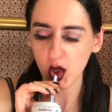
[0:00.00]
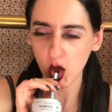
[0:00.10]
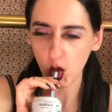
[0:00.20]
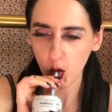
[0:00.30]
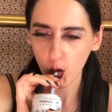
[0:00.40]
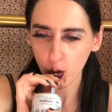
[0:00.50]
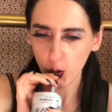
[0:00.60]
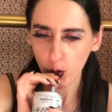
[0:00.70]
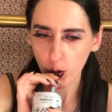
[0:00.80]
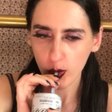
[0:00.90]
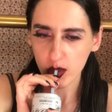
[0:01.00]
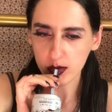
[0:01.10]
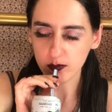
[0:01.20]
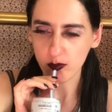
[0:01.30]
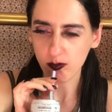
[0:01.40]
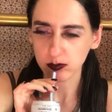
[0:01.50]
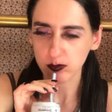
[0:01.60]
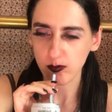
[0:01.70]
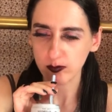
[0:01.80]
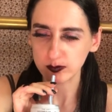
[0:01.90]

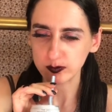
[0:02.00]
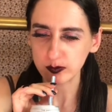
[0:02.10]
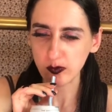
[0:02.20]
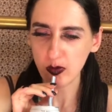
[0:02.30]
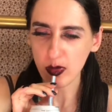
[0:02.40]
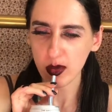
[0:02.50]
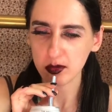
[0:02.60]
Nothing is said.